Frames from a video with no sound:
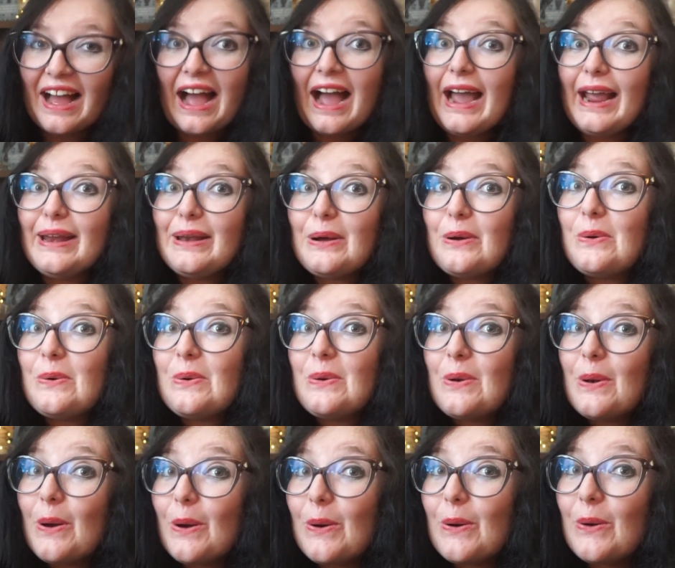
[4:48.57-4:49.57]
I don't
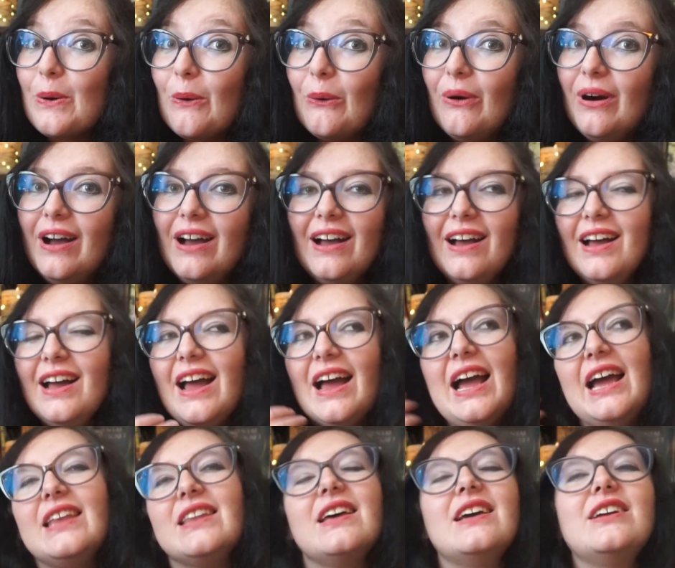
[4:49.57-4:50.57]
know.
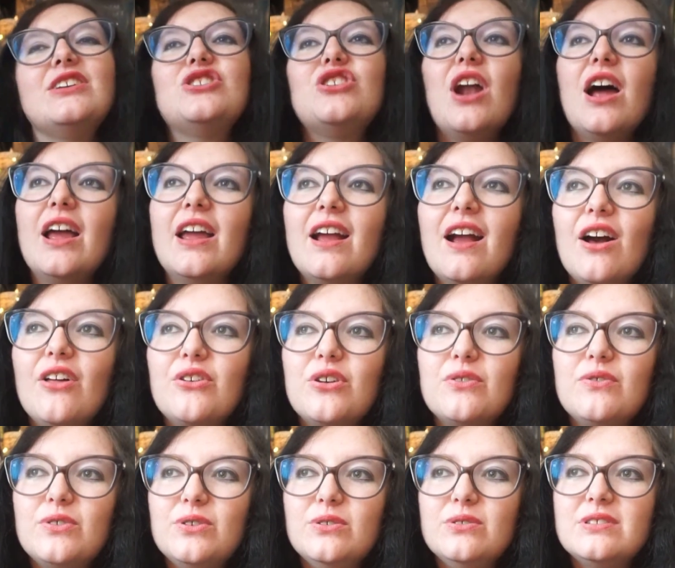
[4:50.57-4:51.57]
And trying other
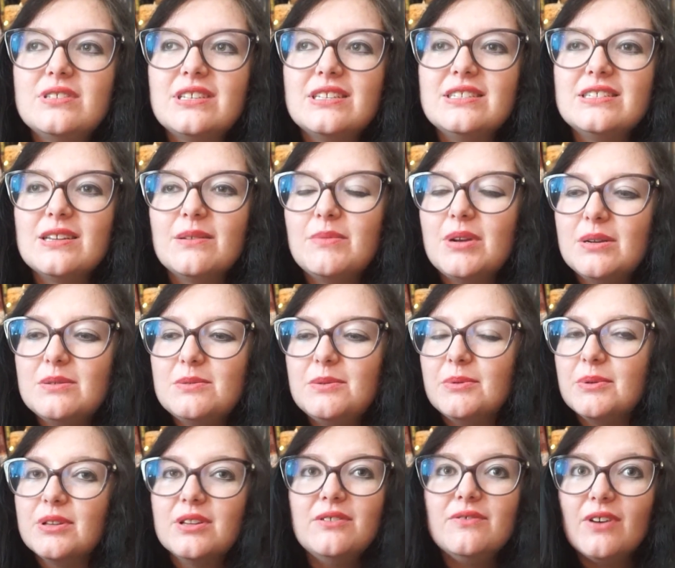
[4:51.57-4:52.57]
foods can sometimes be
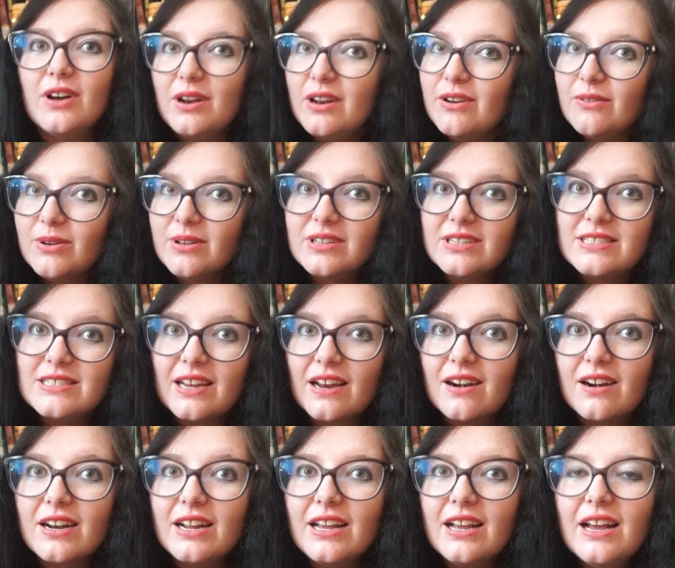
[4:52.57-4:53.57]
really fun and really
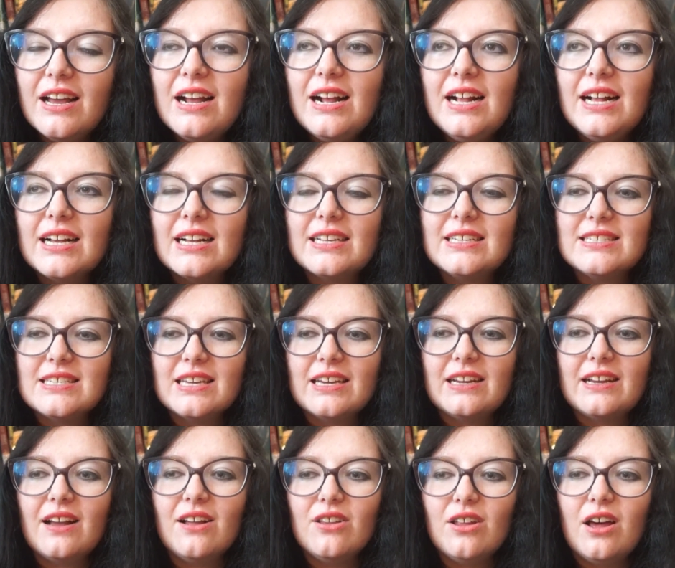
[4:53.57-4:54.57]
scary, because
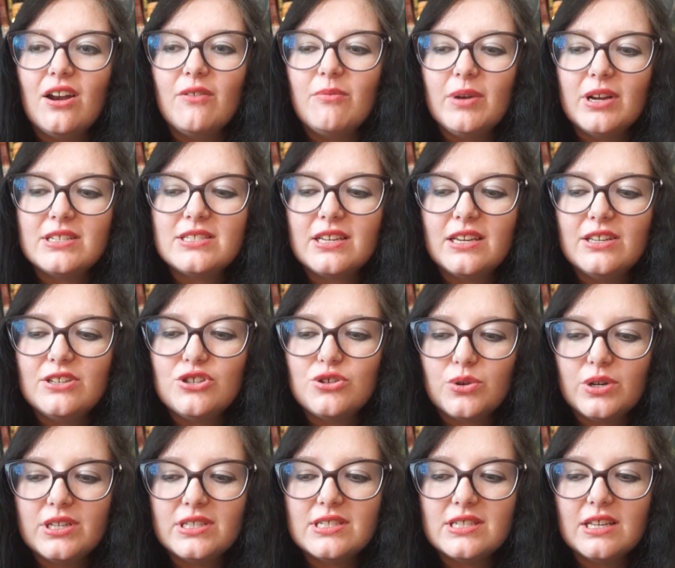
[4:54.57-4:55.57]
a lot of Mexican
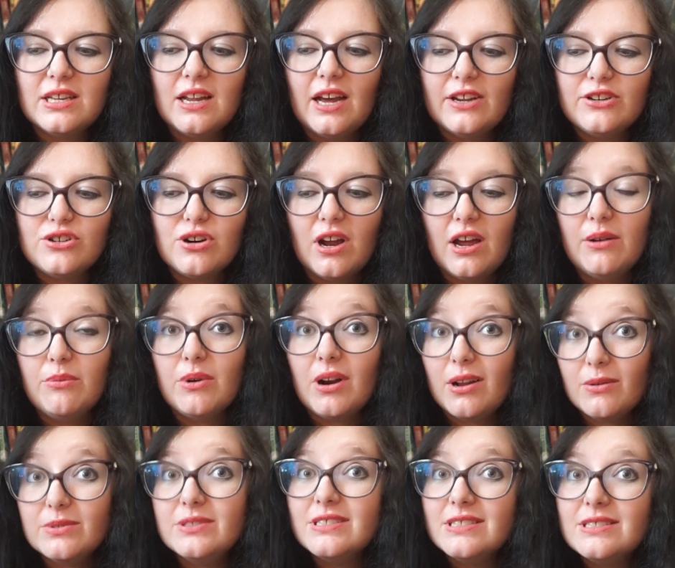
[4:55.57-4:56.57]
treats that I tried when
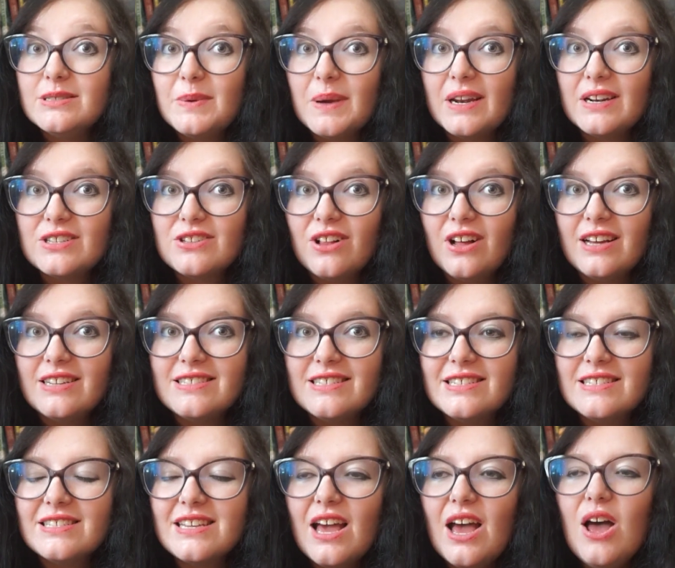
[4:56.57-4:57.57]
I was in Spanish
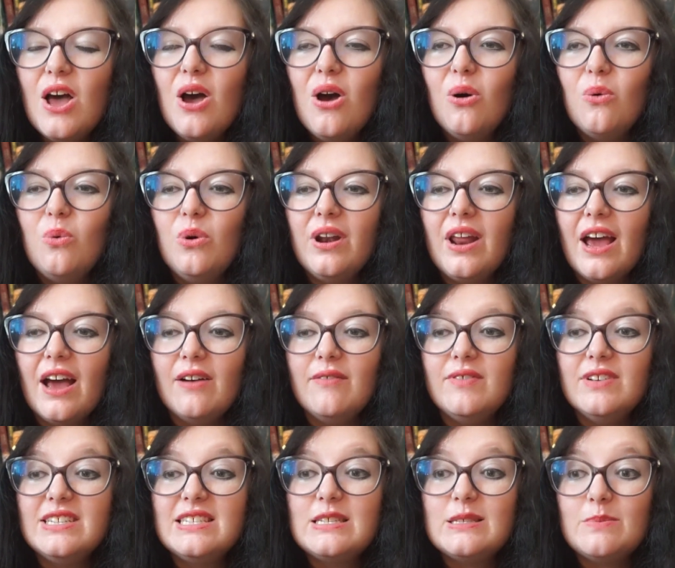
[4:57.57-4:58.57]
classes would have
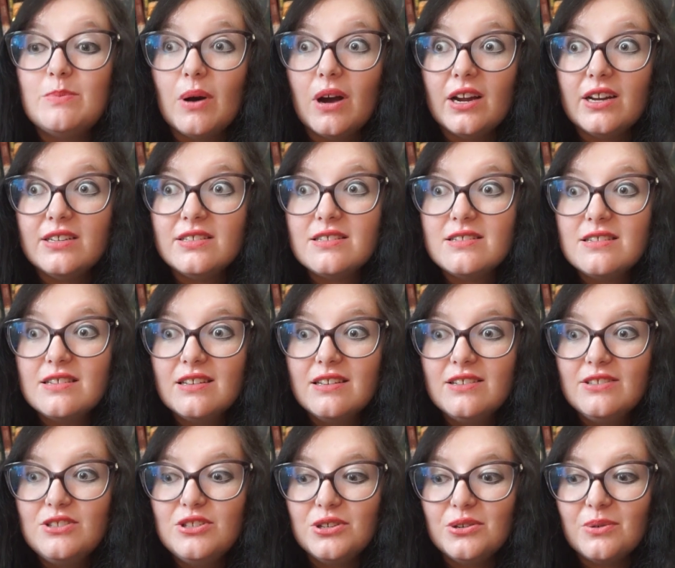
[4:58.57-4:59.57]
spice
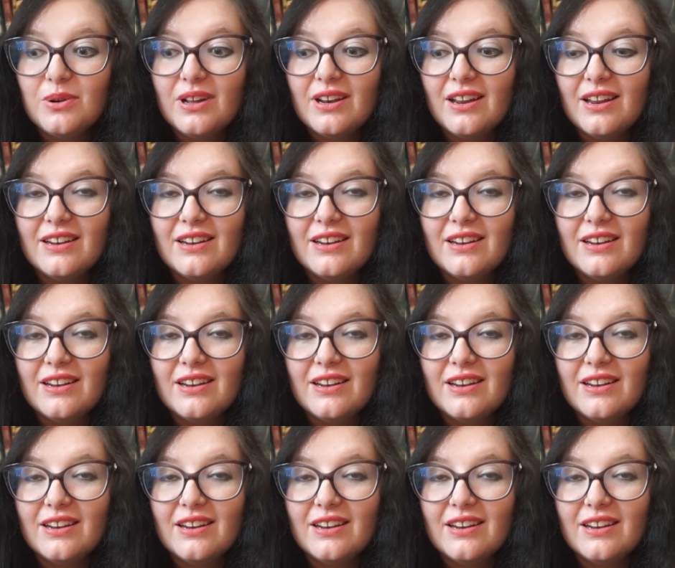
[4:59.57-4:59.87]
to it.